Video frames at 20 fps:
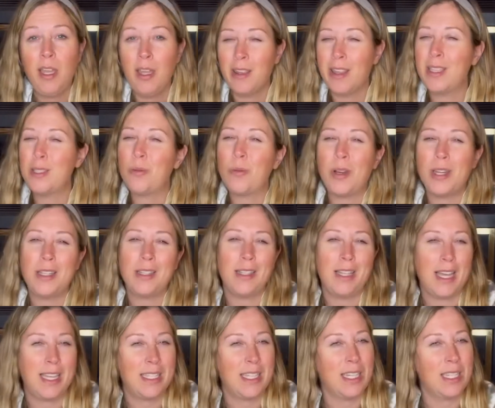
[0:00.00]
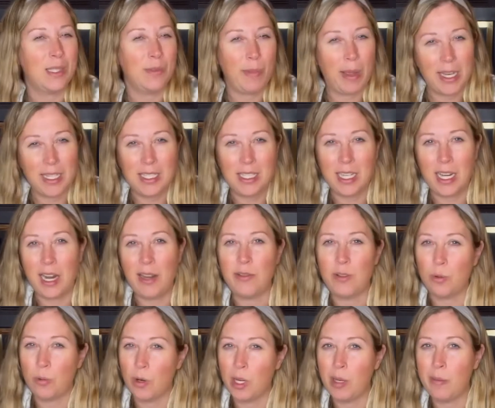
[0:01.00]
that's one less expense that I have to worry